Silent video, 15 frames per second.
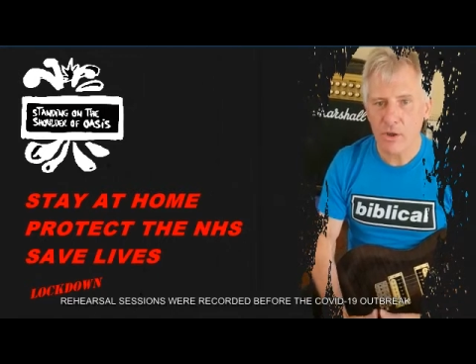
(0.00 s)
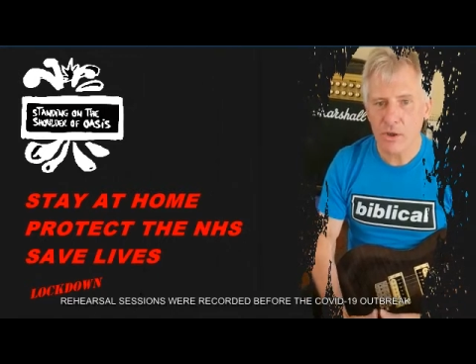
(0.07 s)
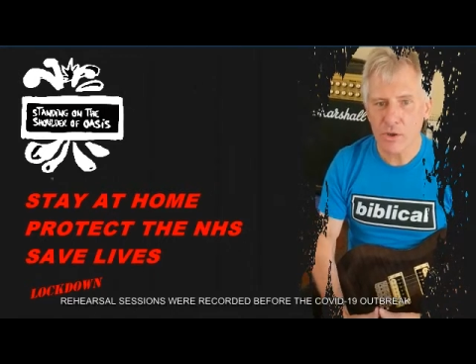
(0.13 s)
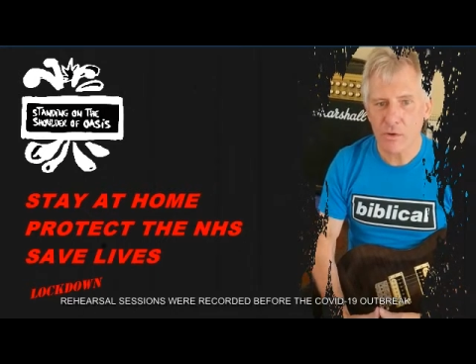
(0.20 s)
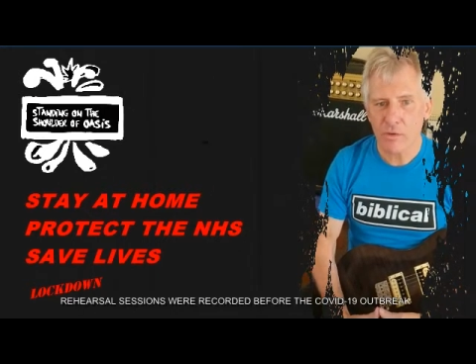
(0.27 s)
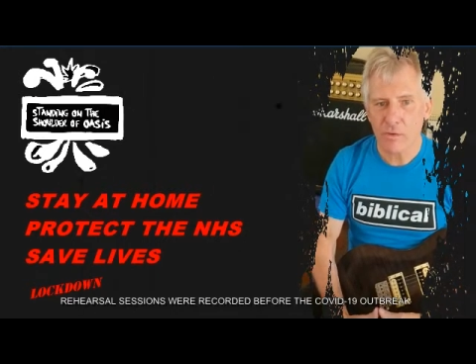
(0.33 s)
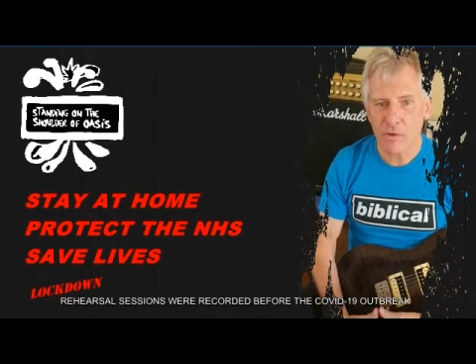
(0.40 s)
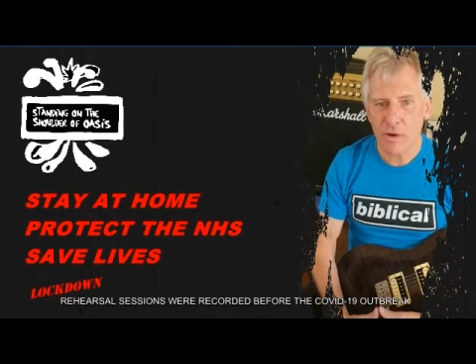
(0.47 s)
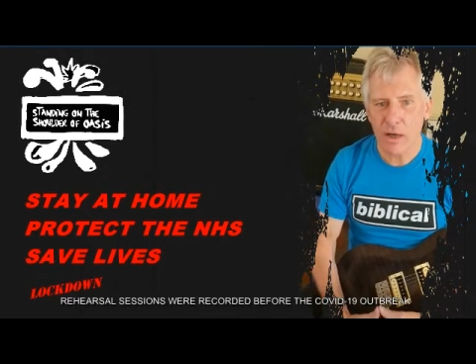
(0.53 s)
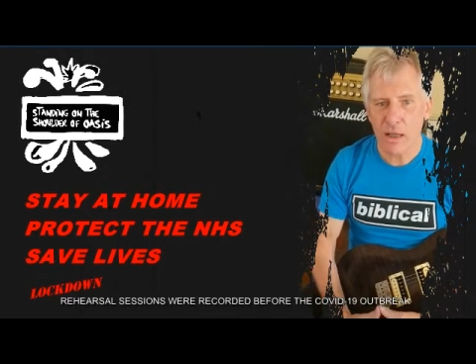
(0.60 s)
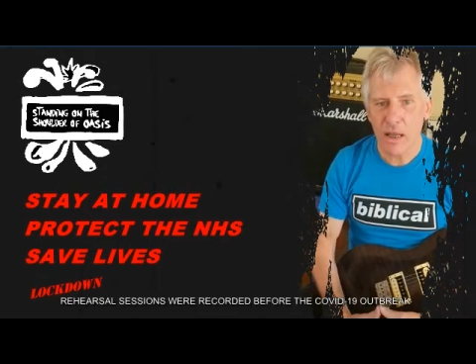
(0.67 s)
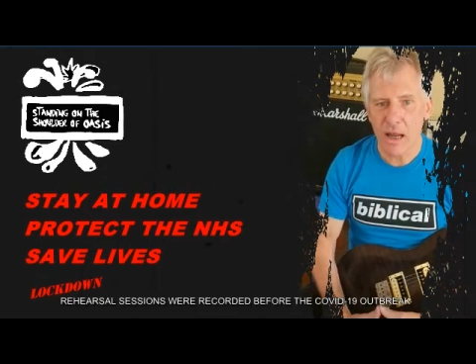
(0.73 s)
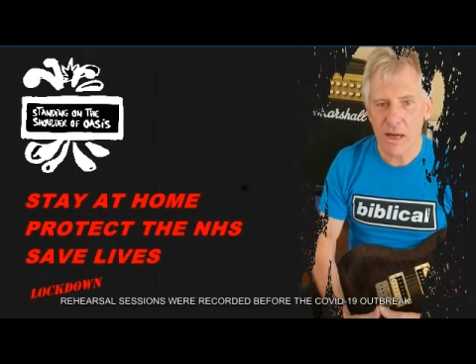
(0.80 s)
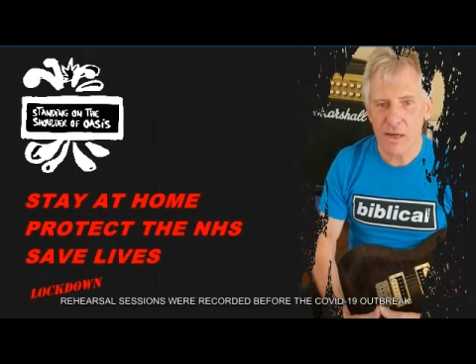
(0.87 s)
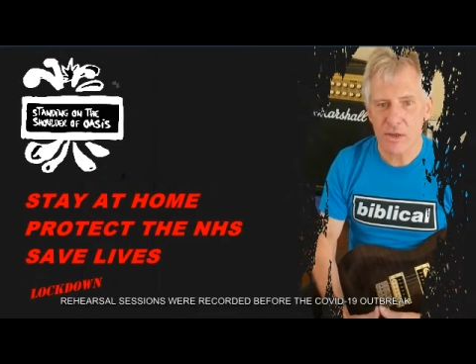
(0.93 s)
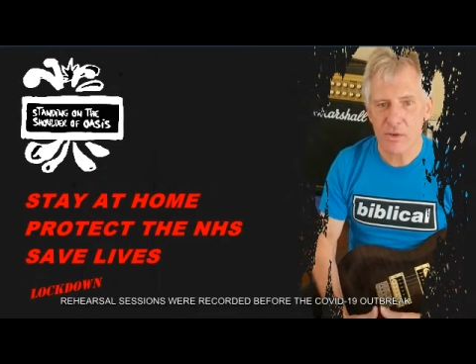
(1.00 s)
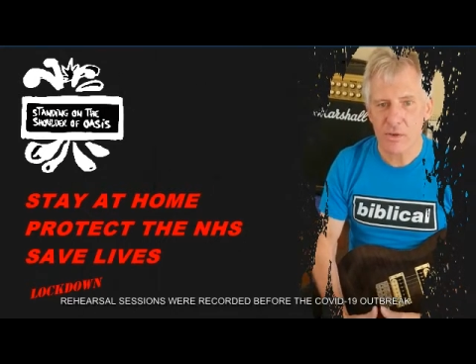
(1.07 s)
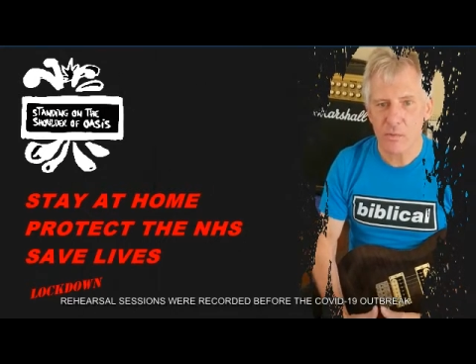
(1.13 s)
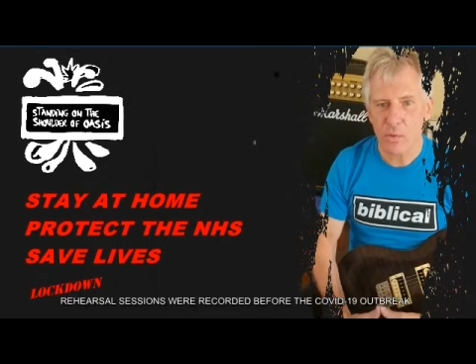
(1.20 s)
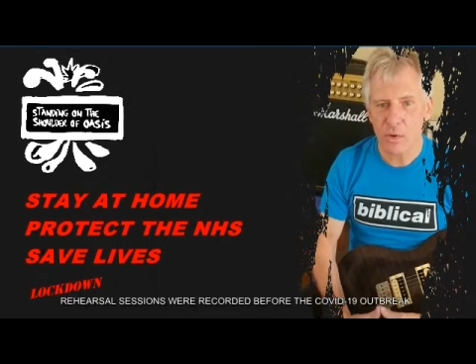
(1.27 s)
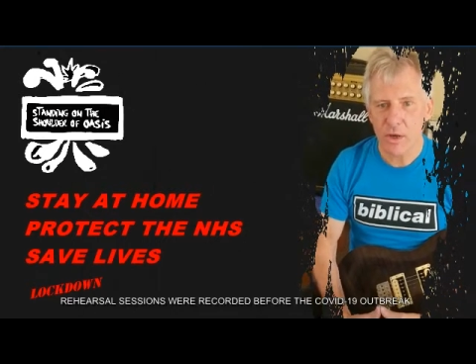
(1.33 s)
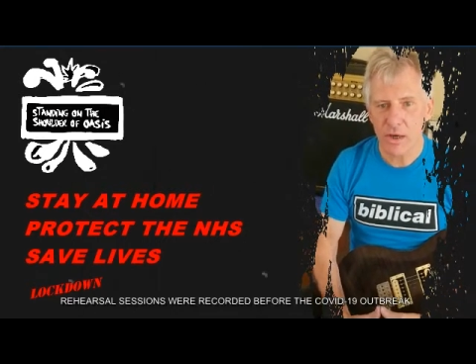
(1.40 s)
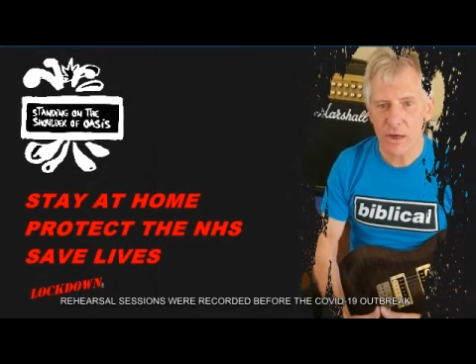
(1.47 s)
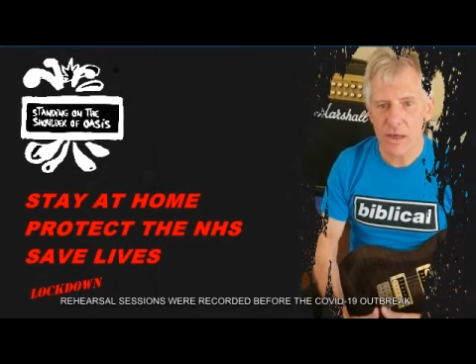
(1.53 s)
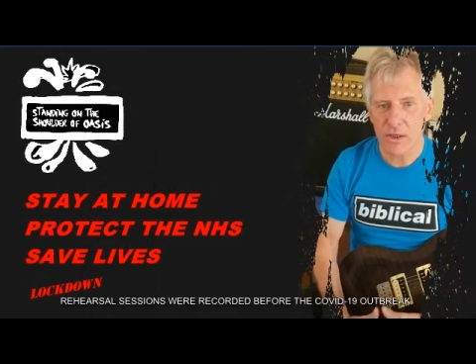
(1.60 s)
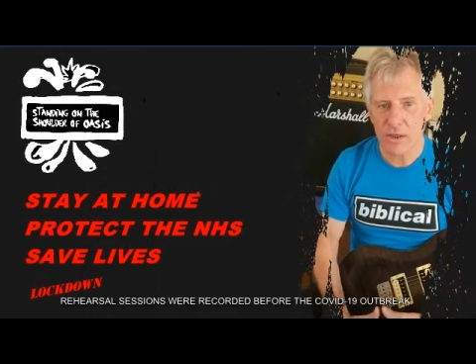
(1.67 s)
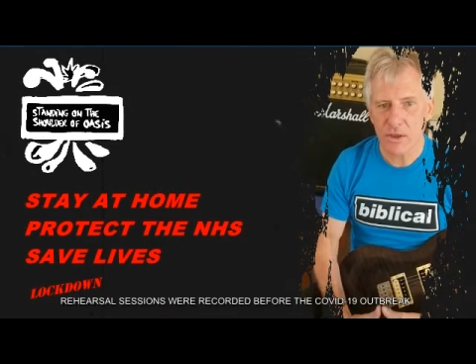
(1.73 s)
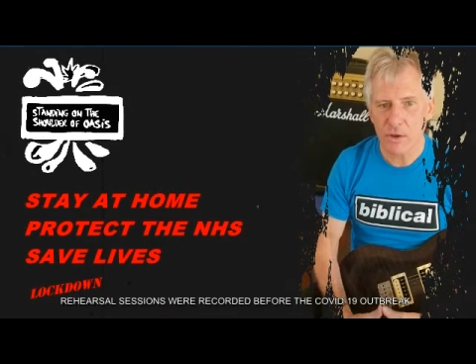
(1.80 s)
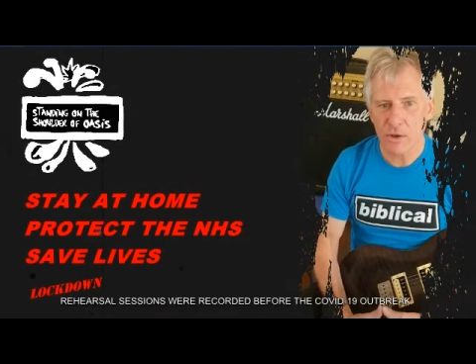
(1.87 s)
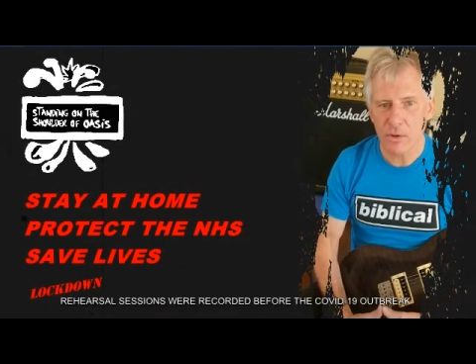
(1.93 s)
you should have realised what you need
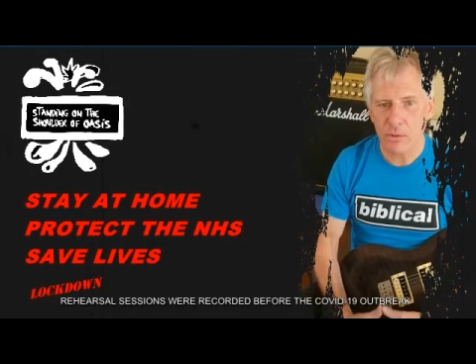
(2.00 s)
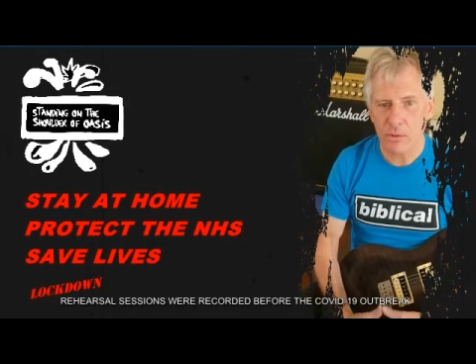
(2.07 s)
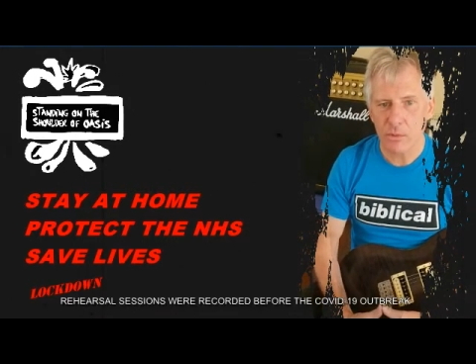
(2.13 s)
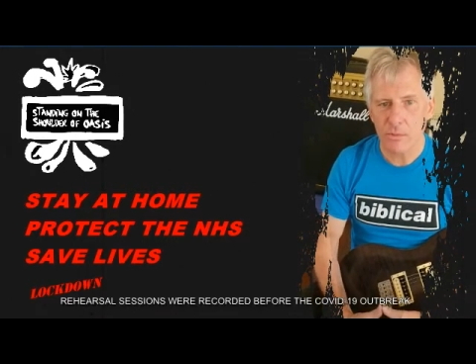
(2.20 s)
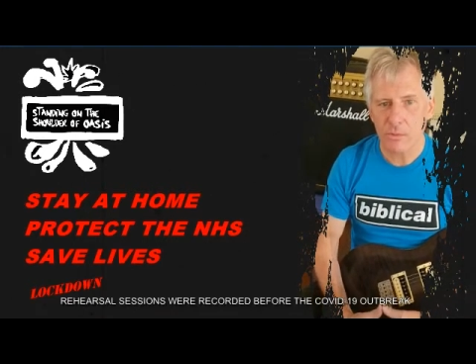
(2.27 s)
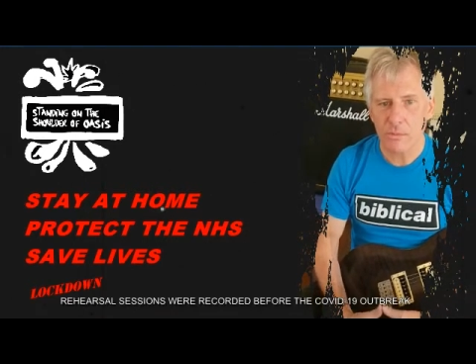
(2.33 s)
to do.